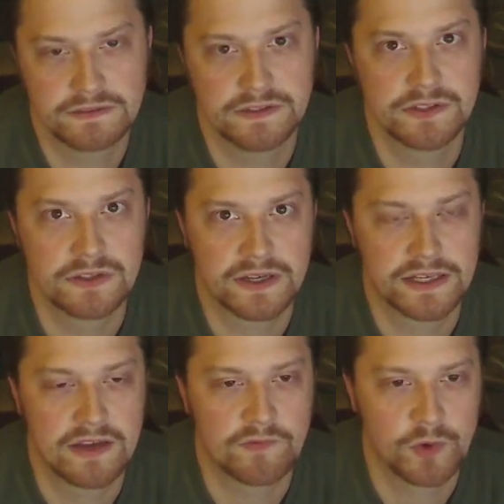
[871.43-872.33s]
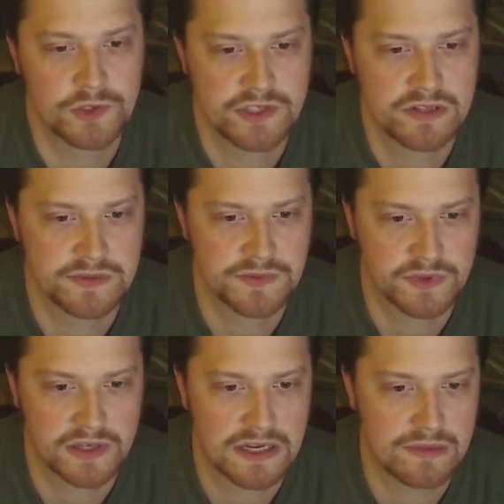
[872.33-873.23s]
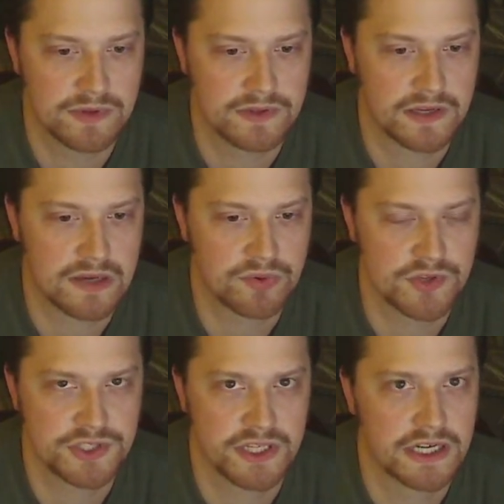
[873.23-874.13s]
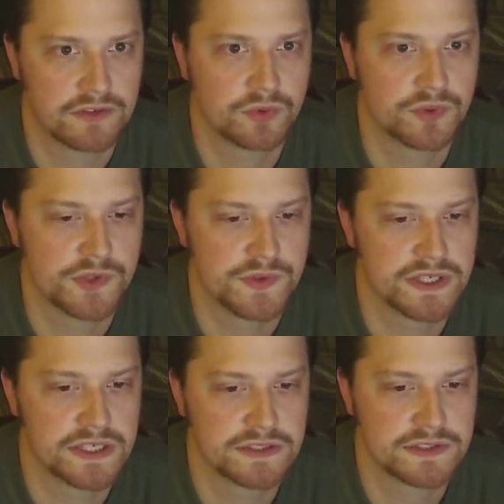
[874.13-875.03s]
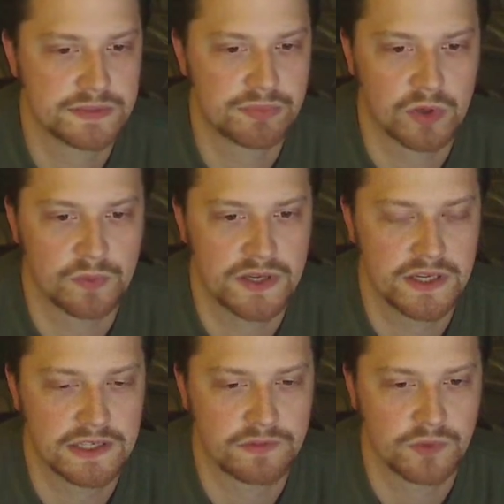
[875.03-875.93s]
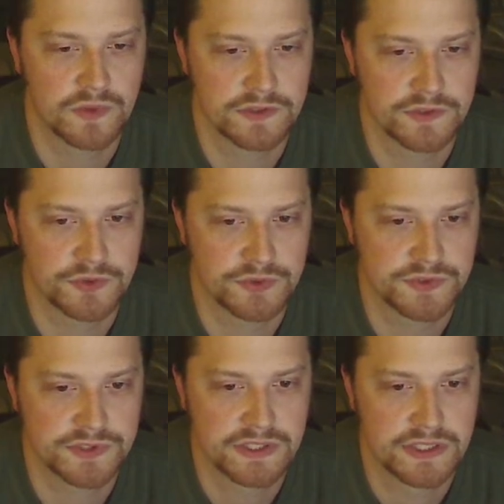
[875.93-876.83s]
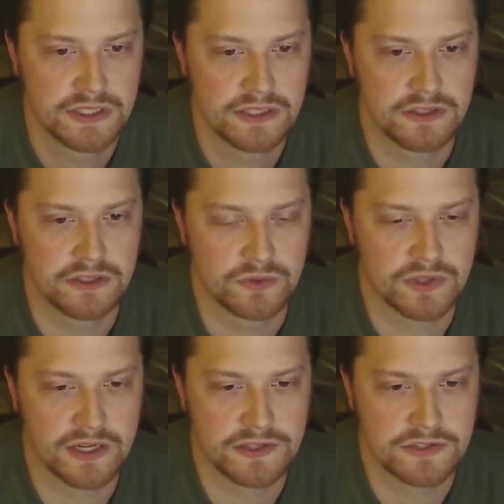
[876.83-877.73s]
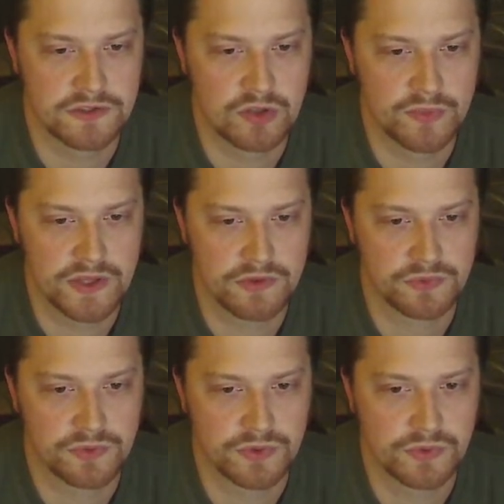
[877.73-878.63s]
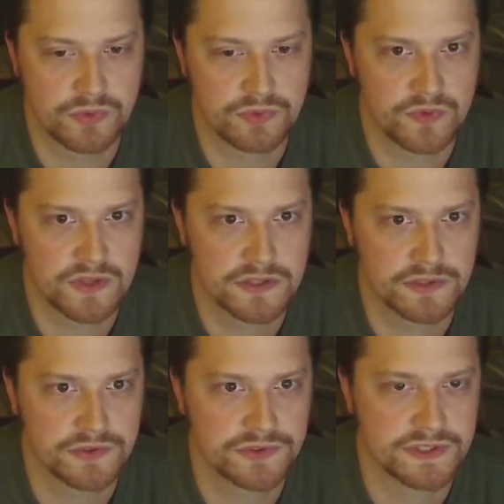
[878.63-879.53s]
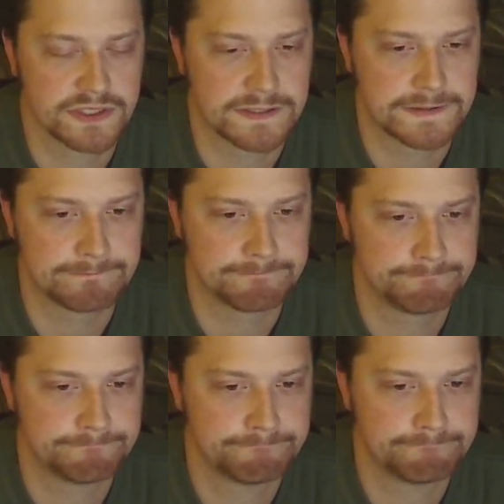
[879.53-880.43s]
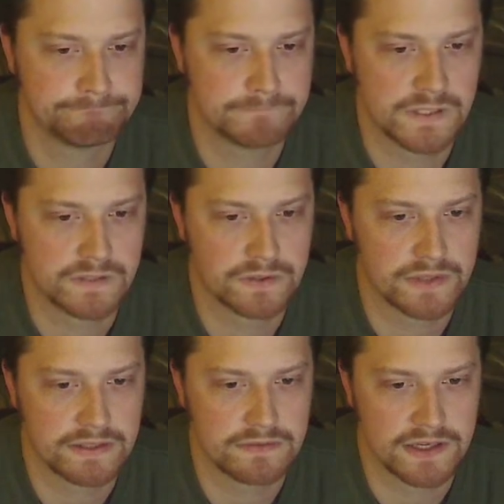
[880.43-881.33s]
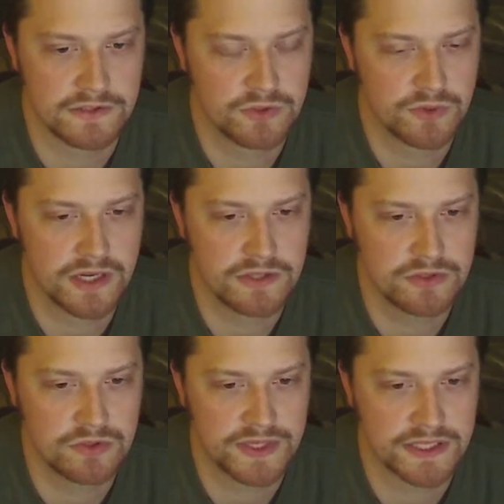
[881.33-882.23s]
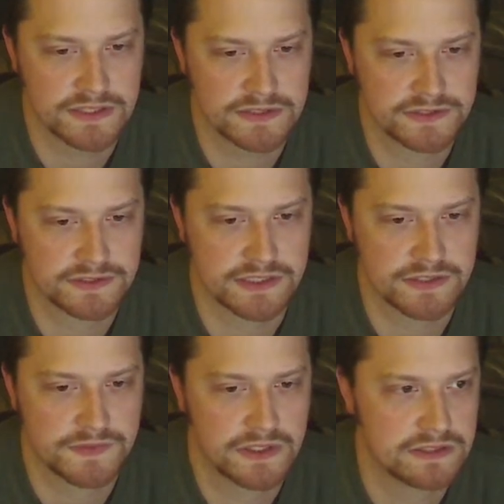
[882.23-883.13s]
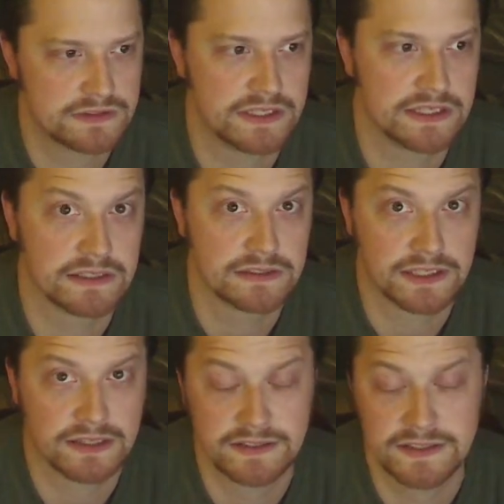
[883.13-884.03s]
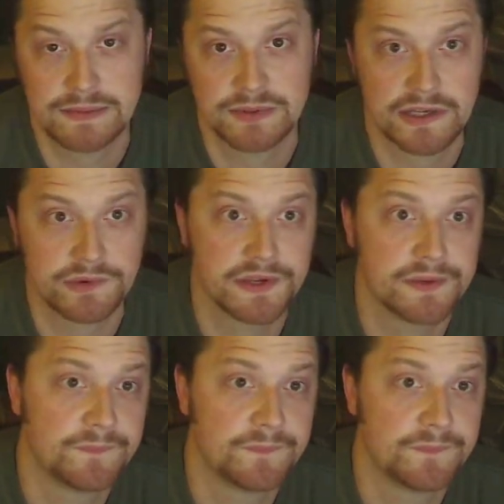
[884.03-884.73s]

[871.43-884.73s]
You know, I can't force you to subscribe, and I appreciate everyone who does support me and everyone who's, you know, gotten to know me through through the years. Um, you know, I, I do what I do because it's fun, and I like to keep it that way.